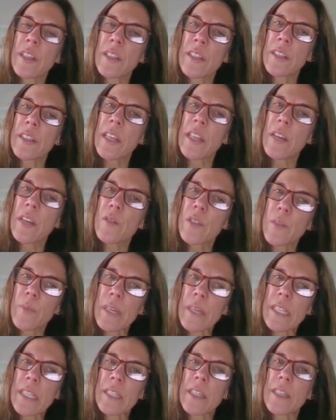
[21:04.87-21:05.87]
new
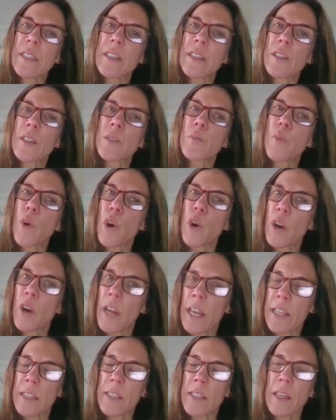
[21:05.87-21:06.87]
species
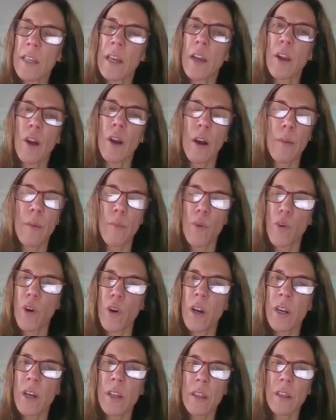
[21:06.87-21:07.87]
sporulates a lot
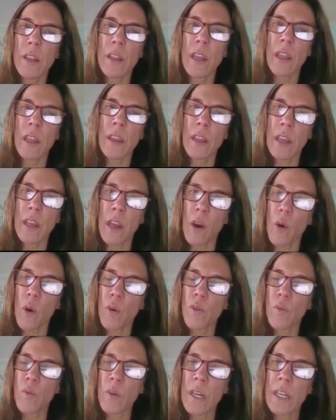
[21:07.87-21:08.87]
more than the
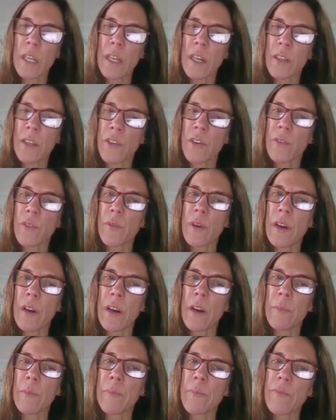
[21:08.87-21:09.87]
old one under
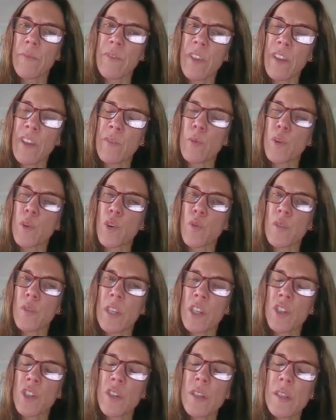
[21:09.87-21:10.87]
favorable
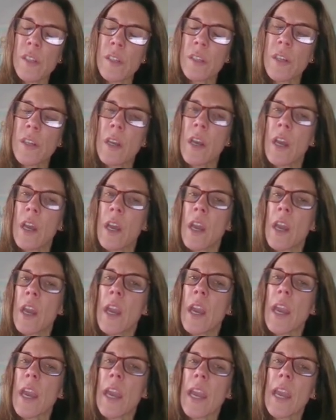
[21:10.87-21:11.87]
conditions.
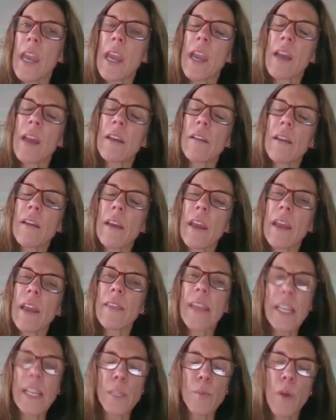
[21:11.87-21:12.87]
And
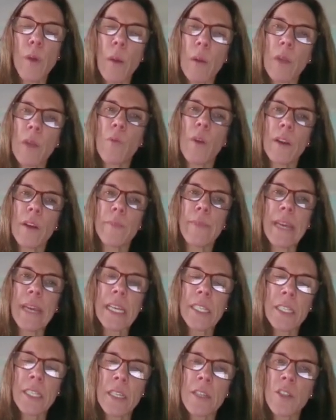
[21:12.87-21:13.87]
that's probably what
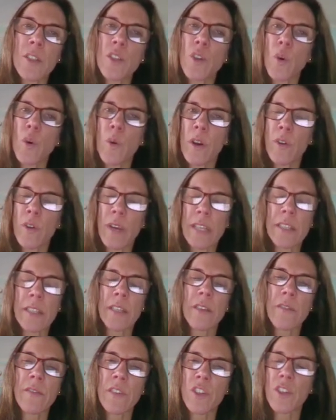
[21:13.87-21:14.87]
makes it so
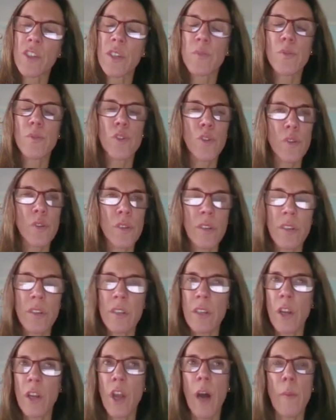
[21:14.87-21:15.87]
aggressive. It just produces
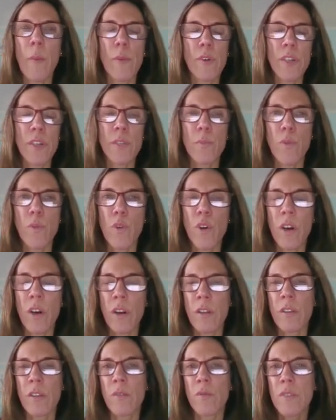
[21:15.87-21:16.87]
a lot more spore
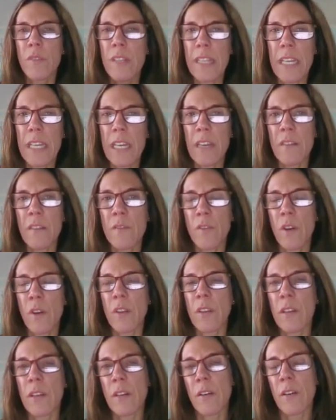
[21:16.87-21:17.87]
on those leaves,
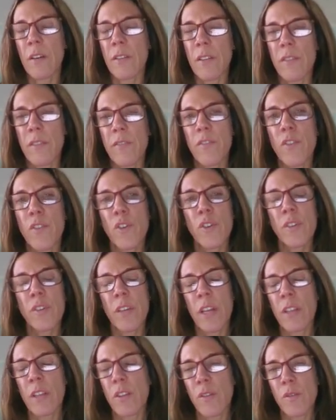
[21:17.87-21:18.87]
on the fruit,
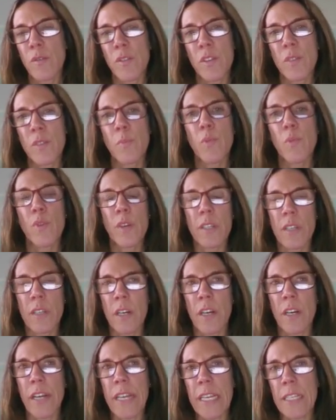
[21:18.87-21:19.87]
and those spores
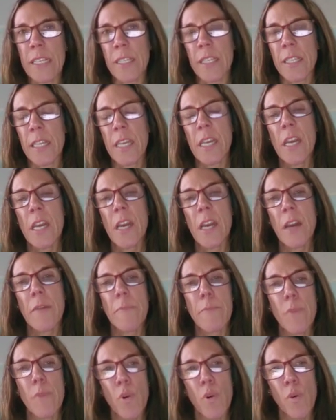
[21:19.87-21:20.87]
are easily
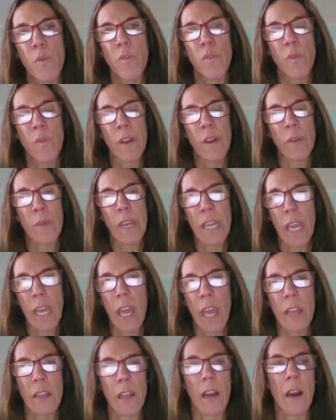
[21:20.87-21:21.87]
moved when we
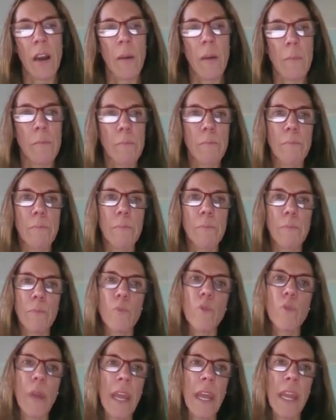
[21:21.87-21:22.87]
get
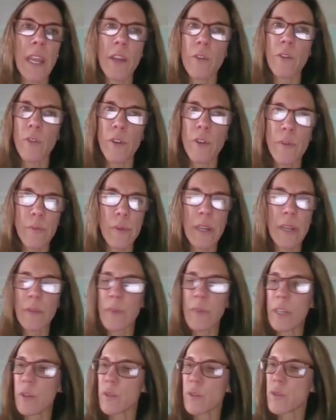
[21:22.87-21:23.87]
rain or when
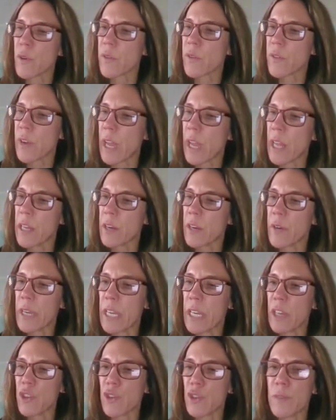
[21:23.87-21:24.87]
we use overhead
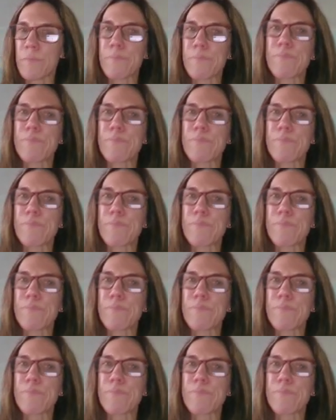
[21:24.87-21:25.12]
irrigation.